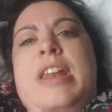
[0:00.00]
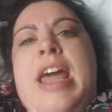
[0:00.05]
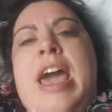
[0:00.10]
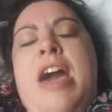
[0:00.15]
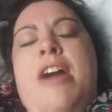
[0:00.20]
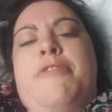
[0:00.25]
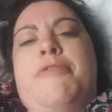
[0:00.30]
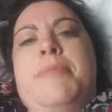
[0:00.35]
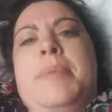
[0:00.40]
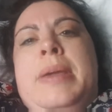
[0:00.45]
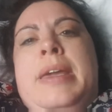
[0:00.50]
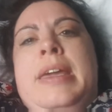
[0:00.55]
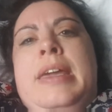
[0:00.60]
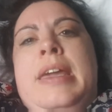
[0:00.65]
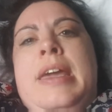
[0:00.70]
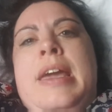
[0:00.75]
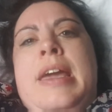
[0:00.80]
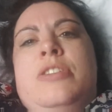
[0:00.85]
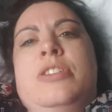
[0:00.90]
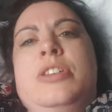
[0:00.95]
out of me.
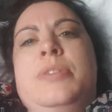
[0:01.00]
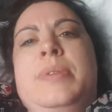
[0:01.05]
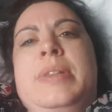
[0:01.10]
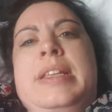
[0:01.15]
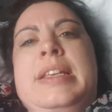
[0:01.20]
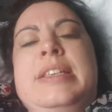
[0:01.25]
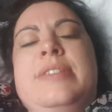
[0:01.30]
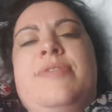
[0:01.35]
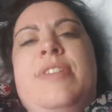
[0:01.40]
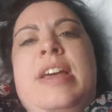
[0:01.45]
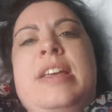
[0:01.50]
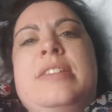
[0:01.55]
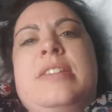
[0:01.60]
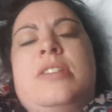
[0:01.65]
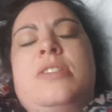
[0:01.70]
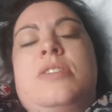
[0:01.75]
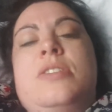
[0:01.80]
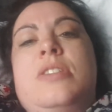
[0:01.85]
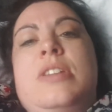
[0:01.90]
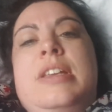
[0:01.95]
Doing these fairs
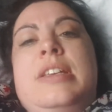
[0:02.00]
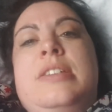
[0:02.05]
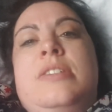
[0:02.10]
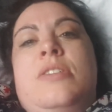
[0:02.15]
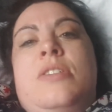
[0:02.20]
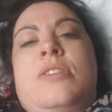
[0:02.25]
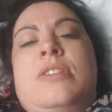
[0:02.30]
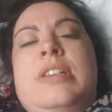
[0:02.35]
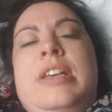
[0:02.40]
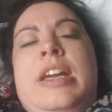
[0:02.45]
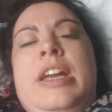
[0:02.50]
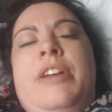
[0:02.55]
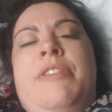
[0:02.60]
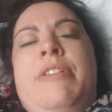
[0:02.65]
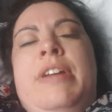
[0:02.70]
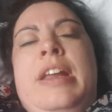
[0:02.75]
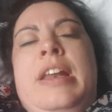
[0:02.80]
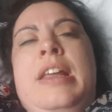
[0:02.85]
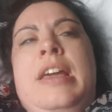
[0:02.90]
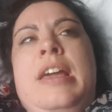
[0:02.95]
is, is so
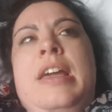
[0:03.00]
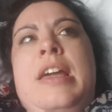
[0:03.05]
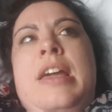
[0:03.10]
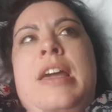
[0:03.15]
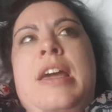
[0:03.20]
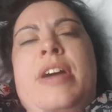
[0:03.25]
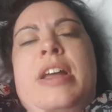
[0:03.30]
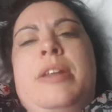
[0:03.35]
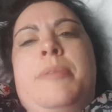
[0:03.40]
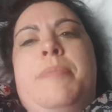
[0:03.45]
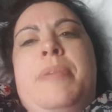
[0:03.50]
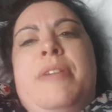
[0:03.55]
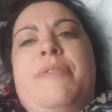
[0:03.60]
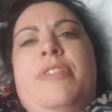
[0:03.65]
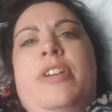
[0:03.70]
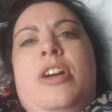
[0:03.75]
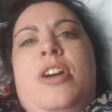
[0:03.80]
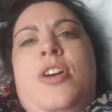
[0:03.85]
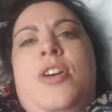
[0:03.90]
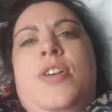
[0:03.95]
tiring. I've had a bit of
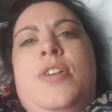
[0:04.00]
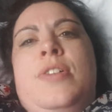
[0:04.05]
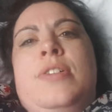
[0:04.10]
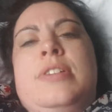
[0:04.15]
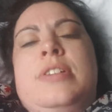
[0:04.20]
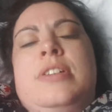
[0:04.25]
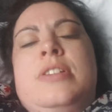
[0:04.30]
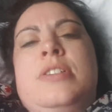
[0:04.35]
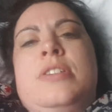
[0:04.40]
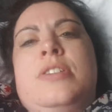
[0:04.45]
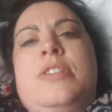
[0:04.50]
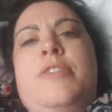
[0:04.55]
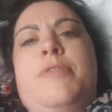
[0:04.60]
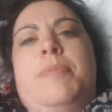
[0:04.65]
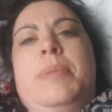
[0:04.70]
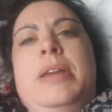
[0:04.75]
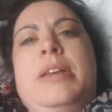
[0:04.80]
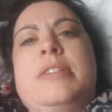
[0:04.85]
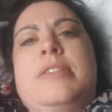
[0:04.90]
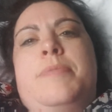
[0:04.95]
a cold and stuff
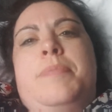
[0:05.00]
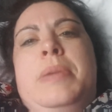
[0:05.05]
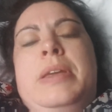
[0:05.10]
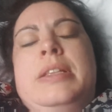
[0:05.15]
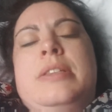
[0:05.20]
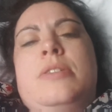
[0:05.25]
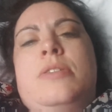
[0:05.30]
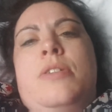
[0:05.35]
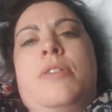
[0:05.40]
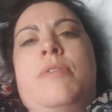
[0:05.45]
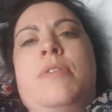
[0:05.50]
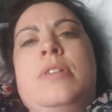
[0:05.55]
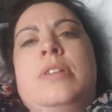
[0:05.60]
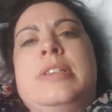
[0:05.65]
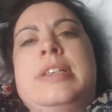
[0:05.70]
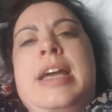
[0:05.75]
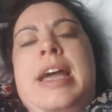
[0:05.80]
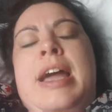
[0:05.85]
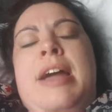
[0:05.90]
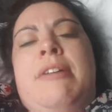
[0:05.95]
because I've been so run
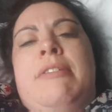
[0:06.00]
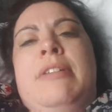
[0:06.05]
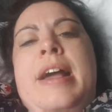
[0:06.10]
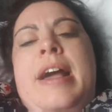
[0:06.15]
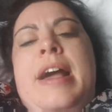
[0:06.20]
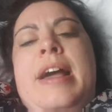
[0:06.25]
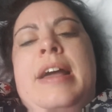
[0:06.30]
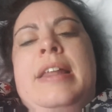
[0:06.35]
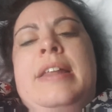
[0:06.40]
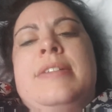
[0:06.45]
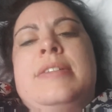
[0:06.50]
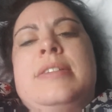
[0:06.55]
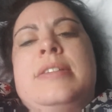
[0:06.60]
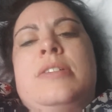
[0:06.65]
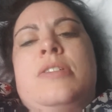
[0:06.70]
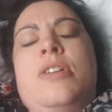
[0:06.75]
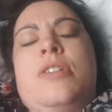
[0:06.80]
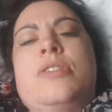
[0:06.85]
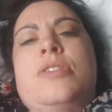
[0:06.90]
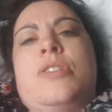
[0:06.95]
down and I've
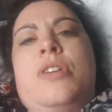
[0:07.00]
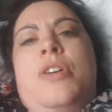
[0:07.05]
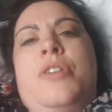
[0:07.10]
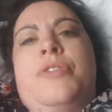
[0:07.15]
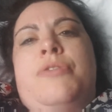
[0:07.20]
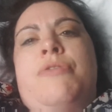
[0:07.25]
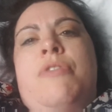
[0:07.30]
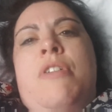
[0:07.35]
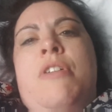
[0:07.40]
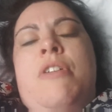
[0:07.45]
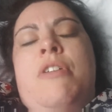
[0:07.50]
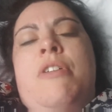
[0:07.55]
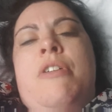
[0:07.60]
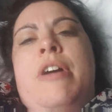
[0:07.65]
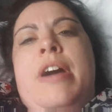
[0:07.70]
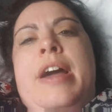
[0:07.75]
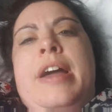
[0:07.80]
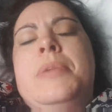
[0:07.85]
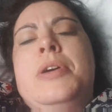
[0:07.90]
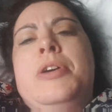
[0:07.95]
still got a sore
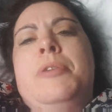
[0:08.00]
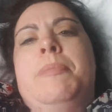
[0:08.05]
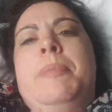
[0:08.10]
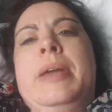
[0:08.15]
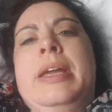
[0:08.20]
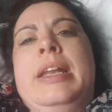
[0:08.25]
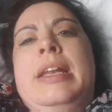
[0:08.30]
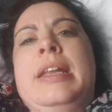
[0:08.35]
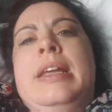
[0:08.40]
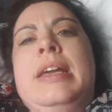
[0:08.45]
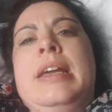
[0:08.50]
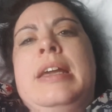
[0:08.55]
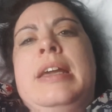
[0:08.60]
throat. I'm hoping